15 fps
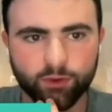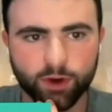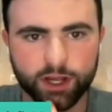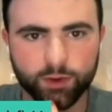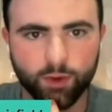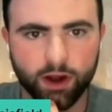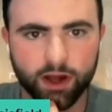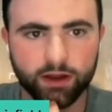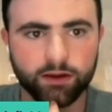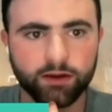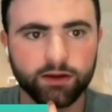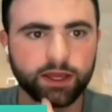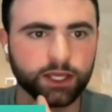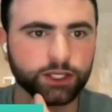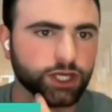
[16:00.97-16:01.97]
we had
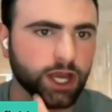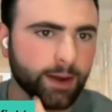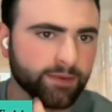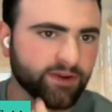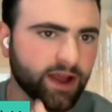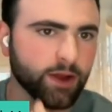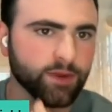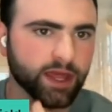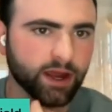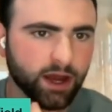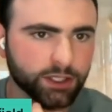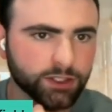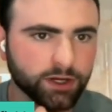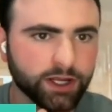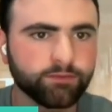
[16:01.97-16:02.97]
41. In Shopify, we
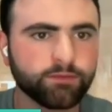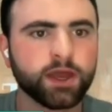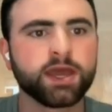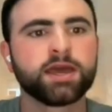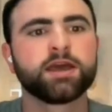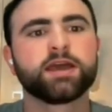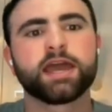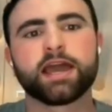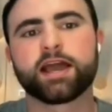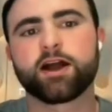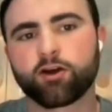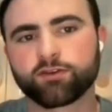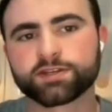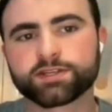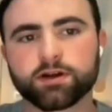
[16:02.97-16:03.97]
had 100.
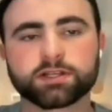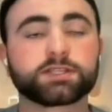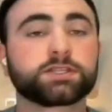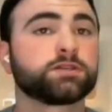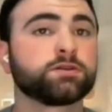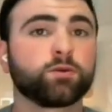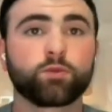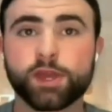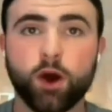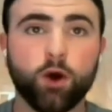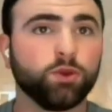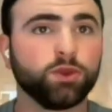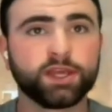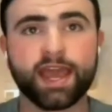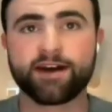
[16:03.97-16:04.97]
Our results,
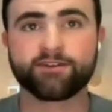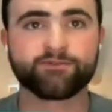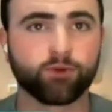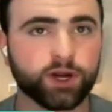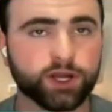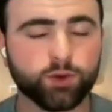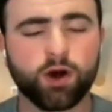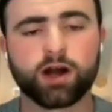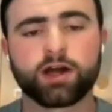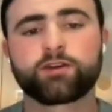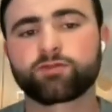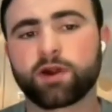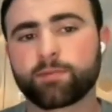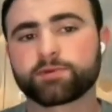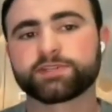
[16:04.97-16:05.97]
we only have
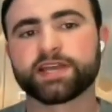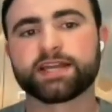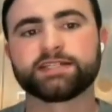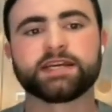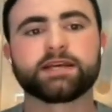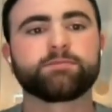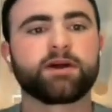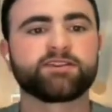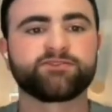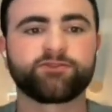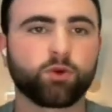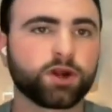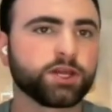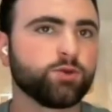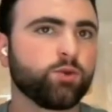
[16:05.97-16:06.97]
41, representing
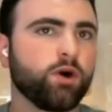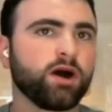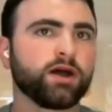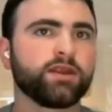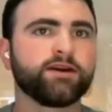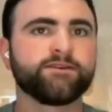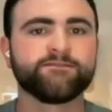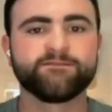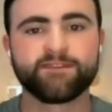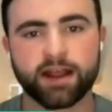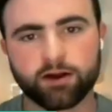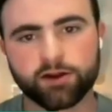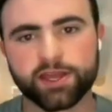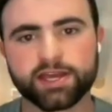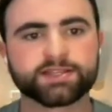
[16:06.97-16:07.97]
my 41
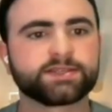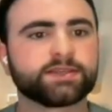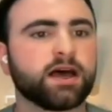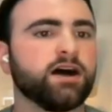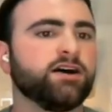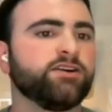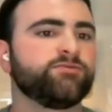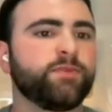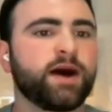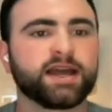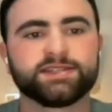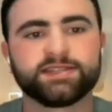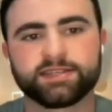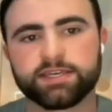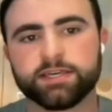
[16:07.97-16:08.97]
variants
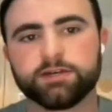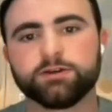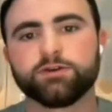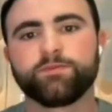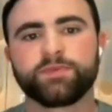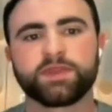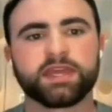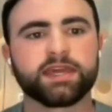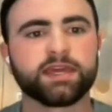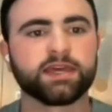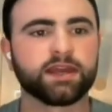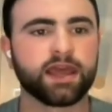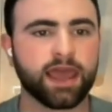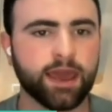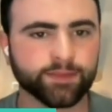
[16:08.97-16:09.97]
of my SKU
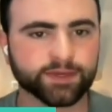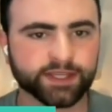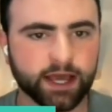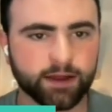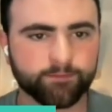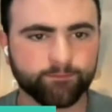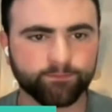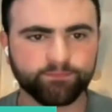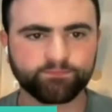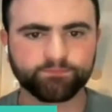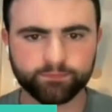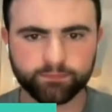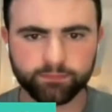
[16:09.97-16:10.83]
in Amazon.